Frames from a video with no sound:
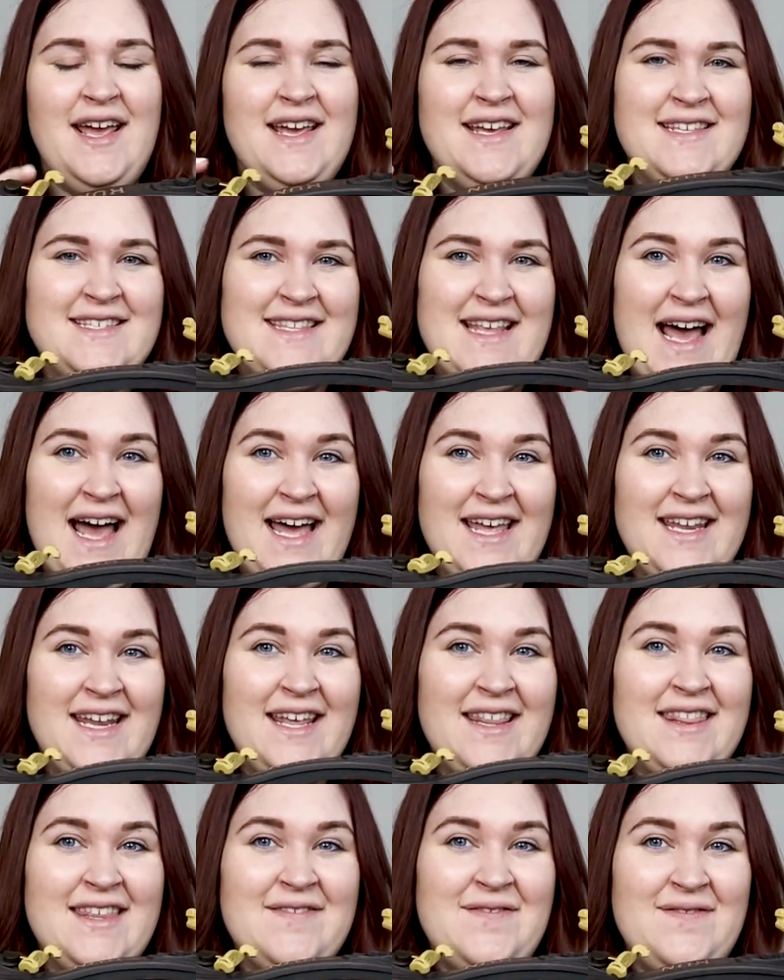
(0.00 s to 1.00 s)
is that
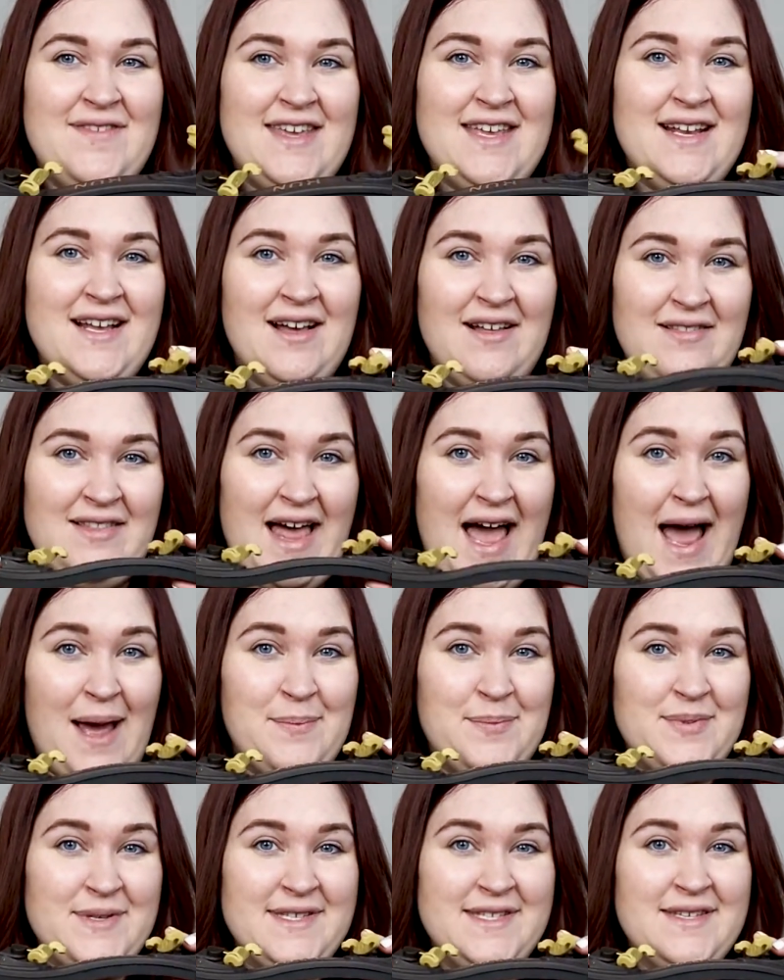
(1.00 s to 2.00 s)
the feet
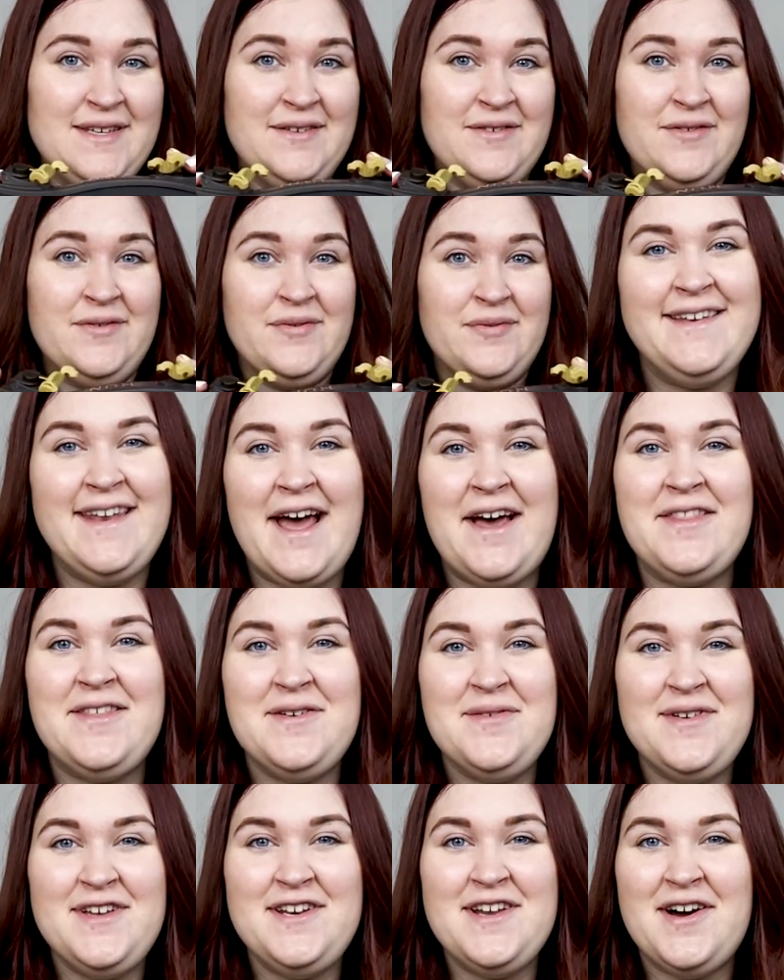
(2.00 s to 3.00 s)
collapse. Now
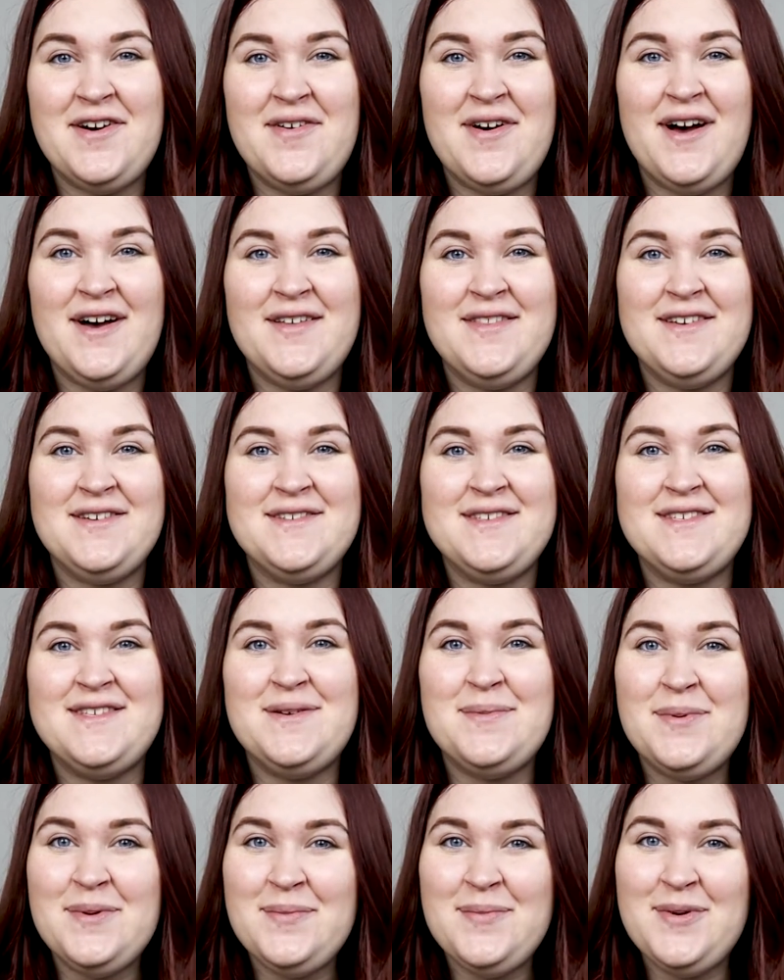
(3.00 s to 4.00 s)
that we know all those
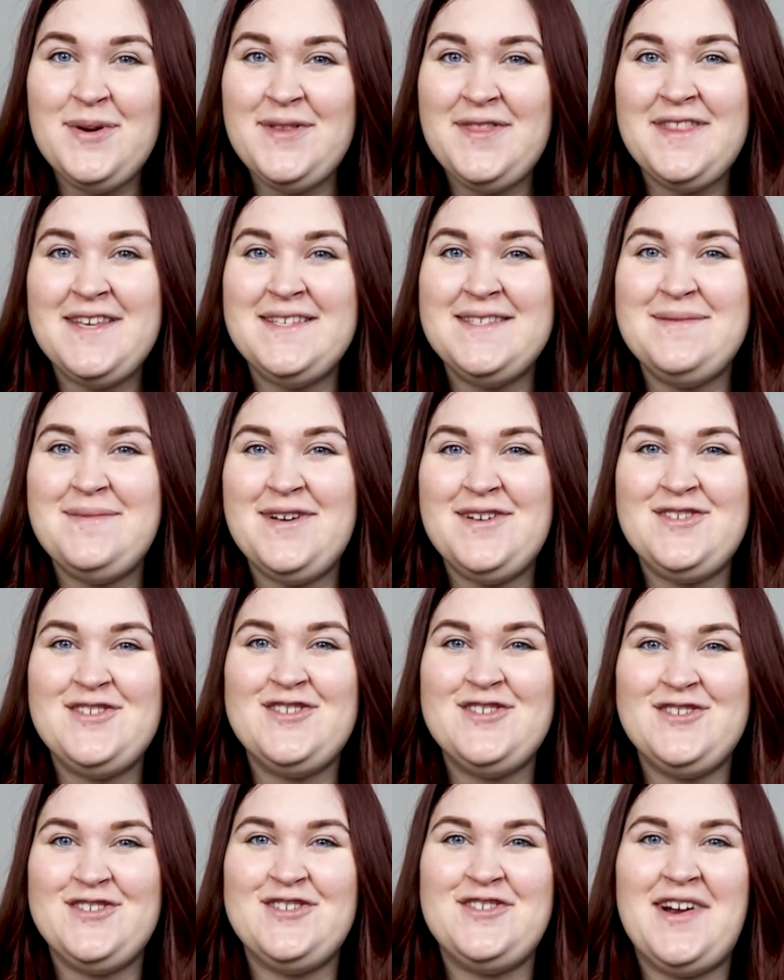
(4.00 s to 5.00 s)
super important things about
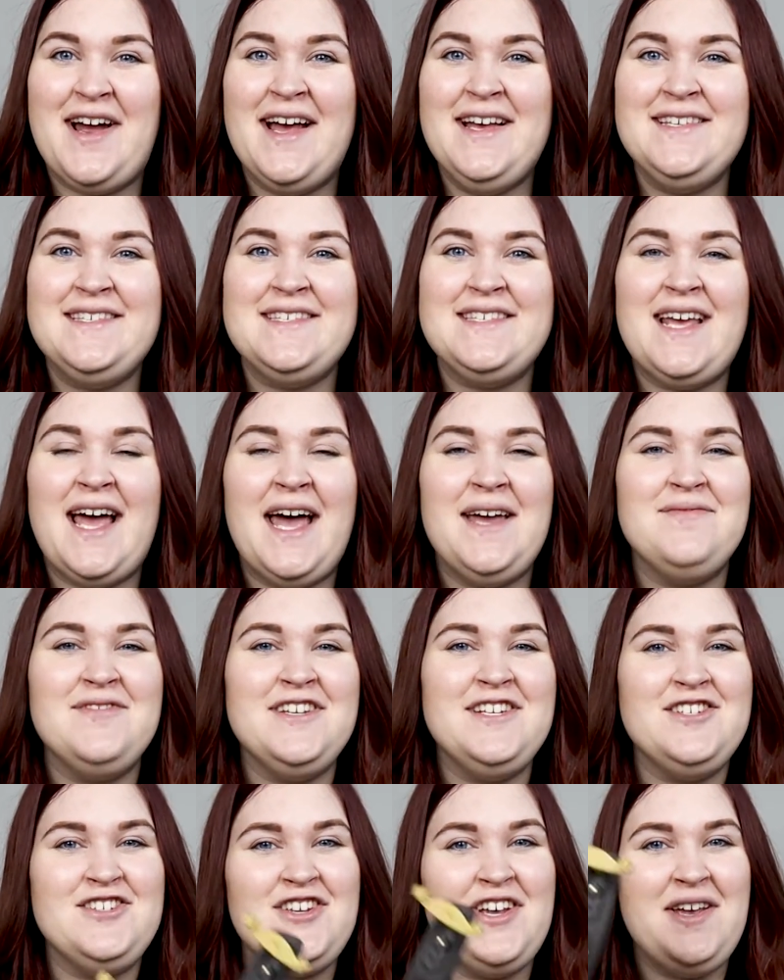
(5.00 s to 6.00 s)
shoulder rests, I'm
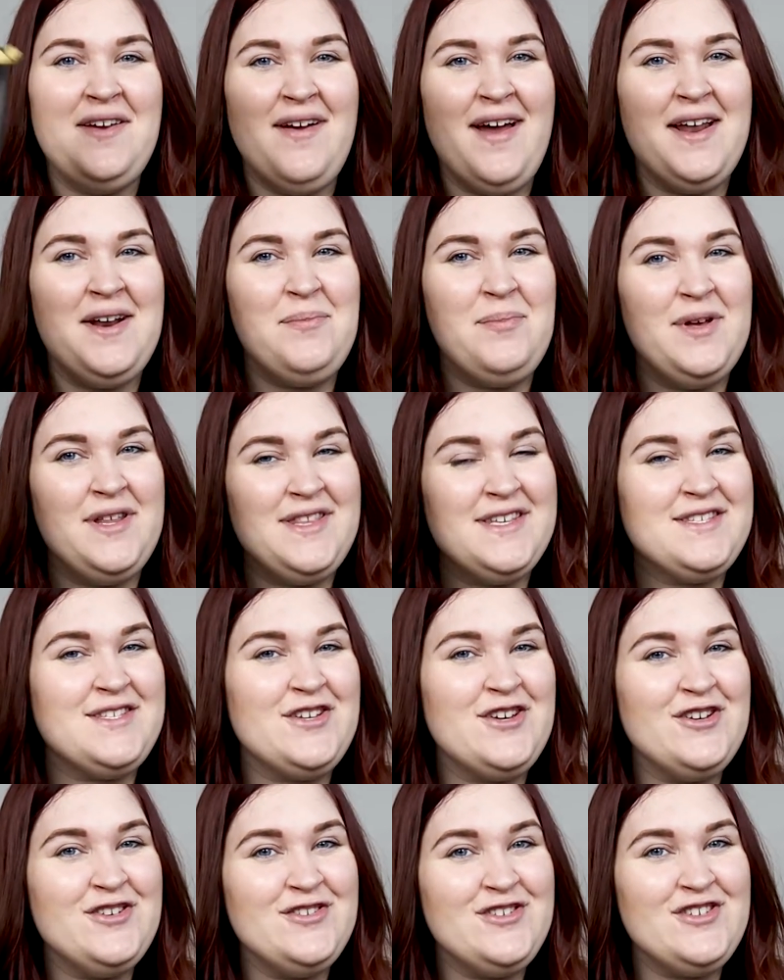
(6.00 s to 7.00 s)
gonna show you how to put this
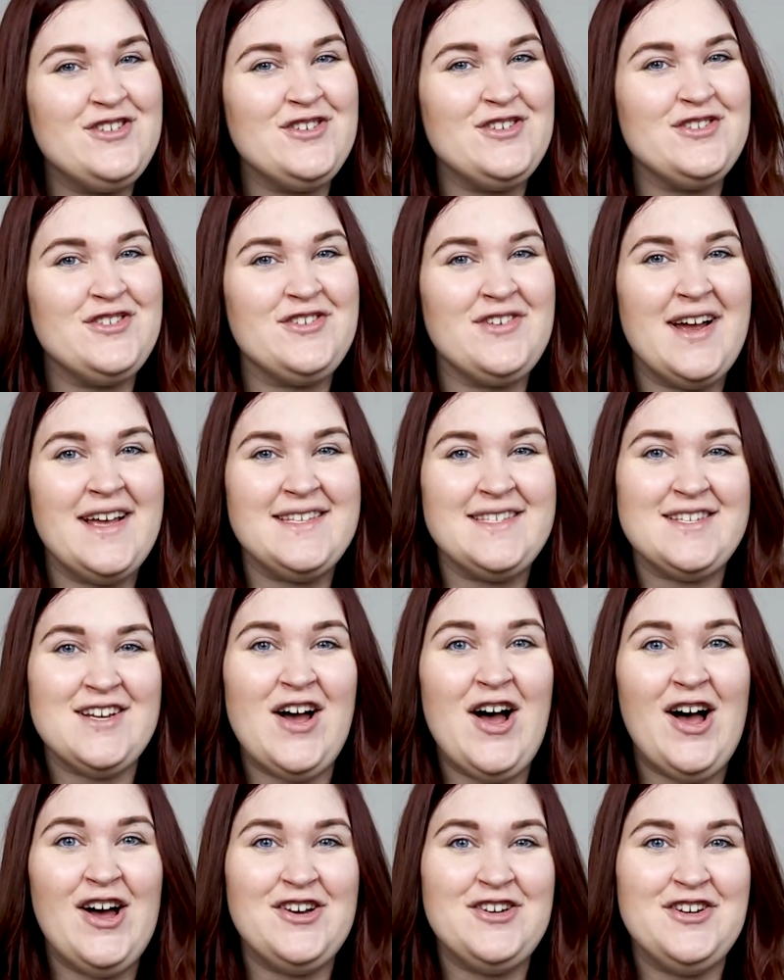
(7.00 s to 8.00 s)
Kun shoulder rest
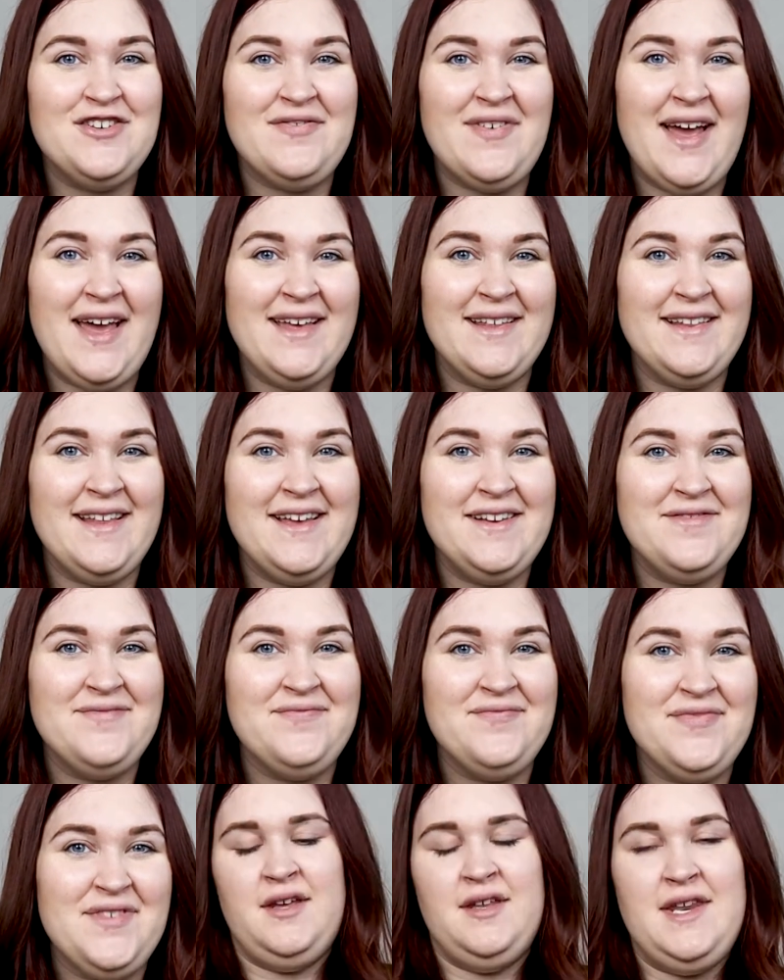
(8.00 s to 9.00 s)
on your violin.